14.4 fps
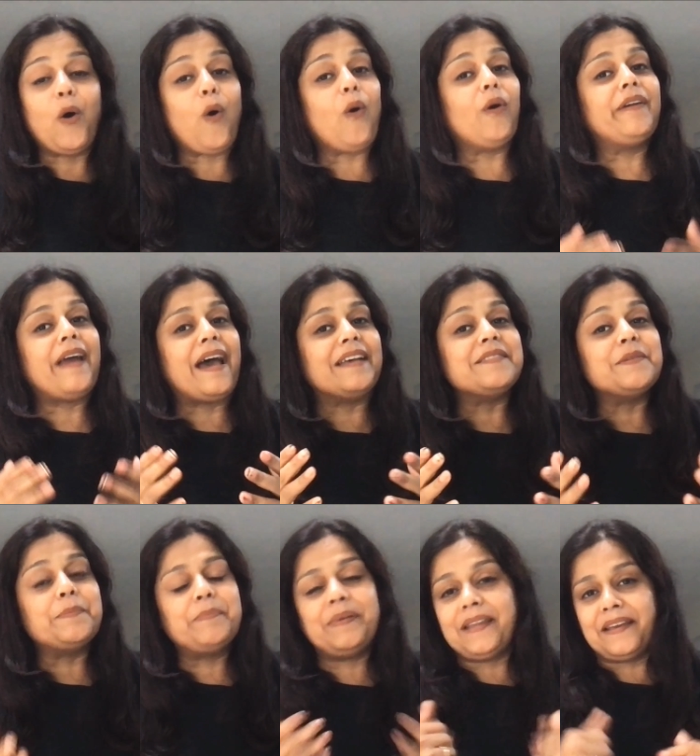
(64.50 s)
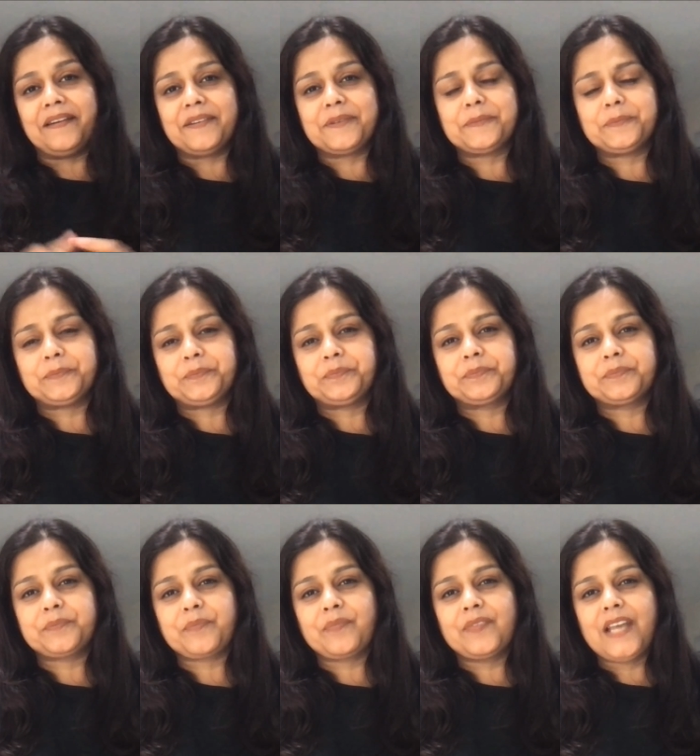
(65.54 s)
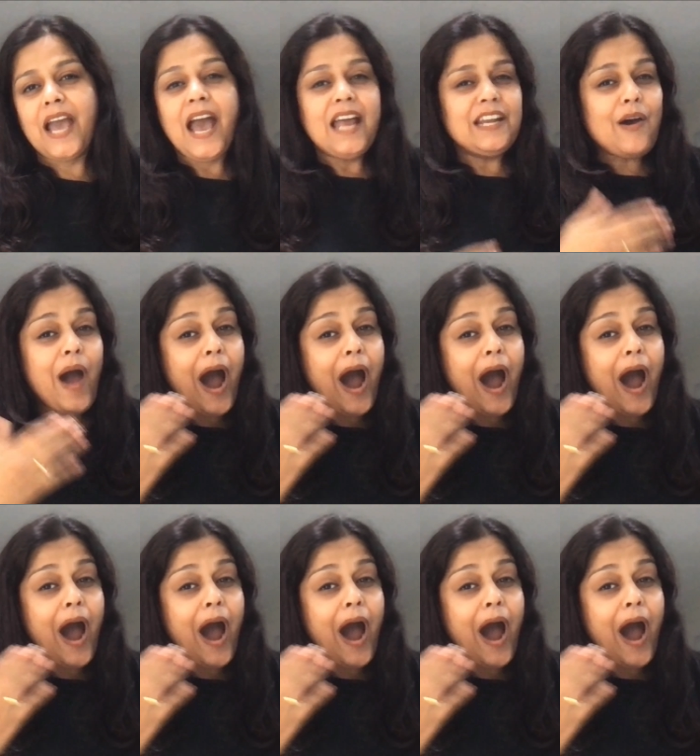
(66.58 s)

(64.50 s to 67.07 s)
or as a player. Now,